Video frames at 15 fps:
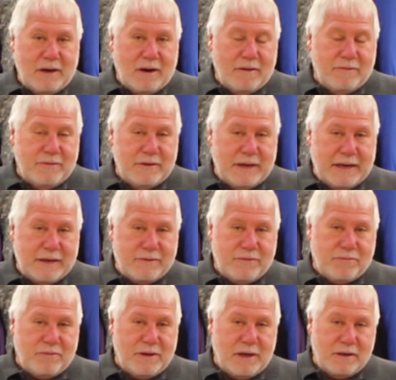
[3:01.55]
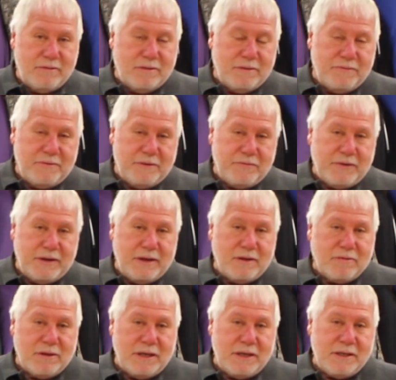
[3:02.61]
oven at 350
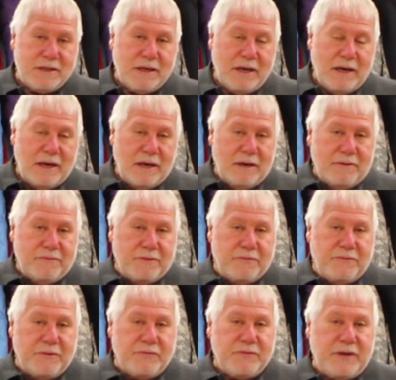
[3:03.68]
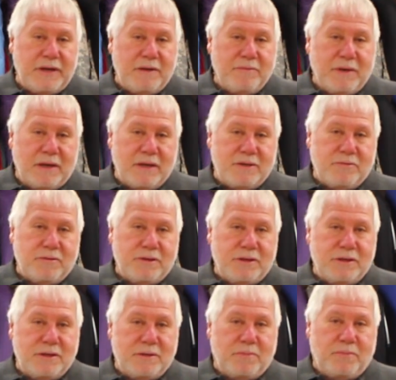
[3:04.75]
degrees for 15 minutes, which
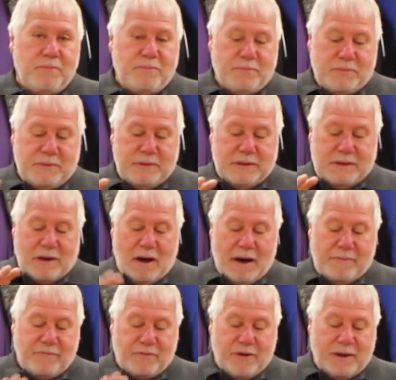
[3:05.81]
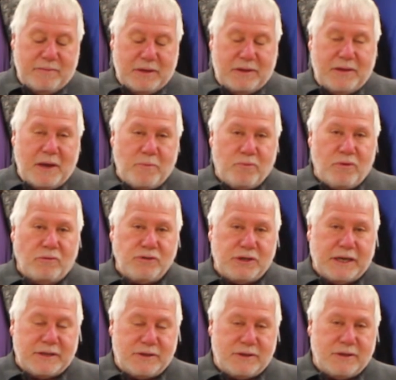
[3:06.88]
is the time frame that they
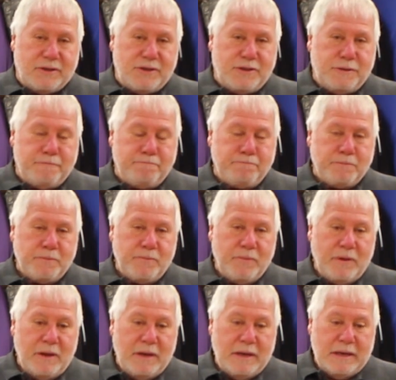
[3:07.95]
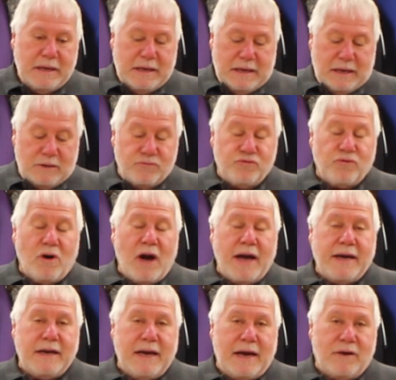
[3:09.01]
process this, and dry
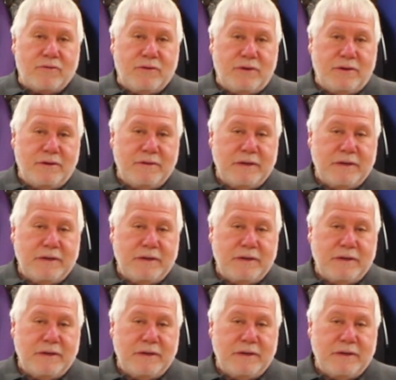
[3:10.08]
it out,